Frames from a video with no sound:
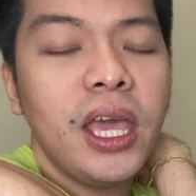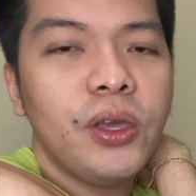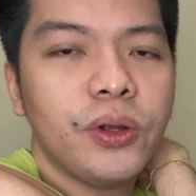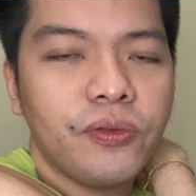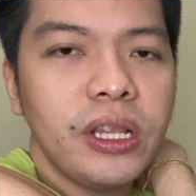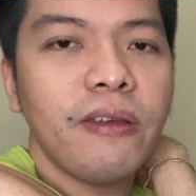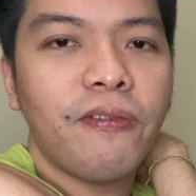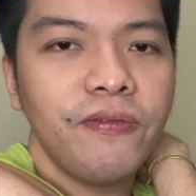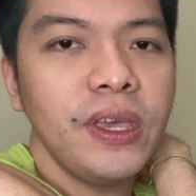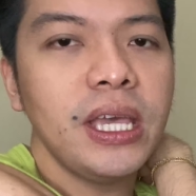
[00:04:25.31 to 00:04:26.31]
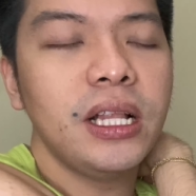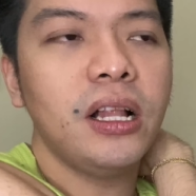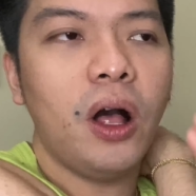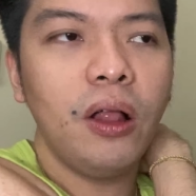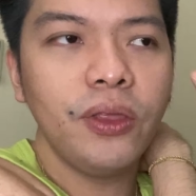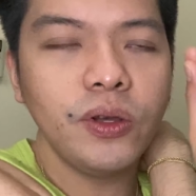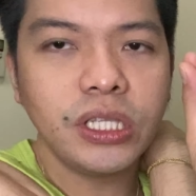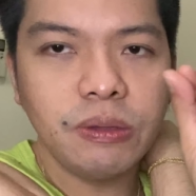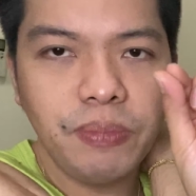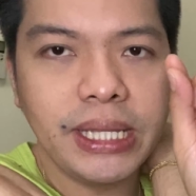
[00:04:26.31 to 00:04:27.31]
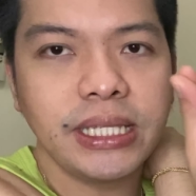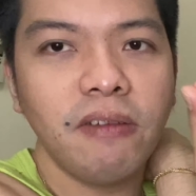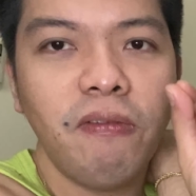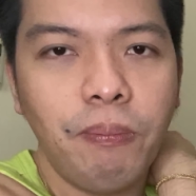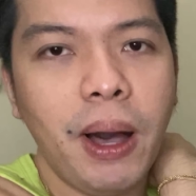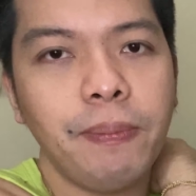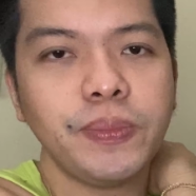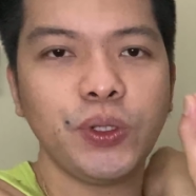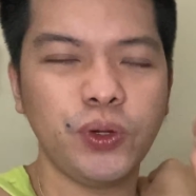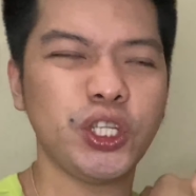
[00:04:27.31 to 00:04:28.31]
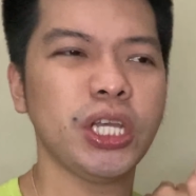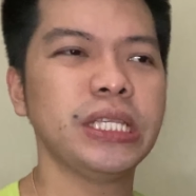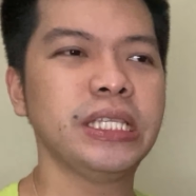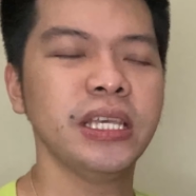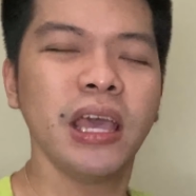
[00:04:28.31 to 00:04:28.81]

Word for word: you would really feel all those bits of bumps, which is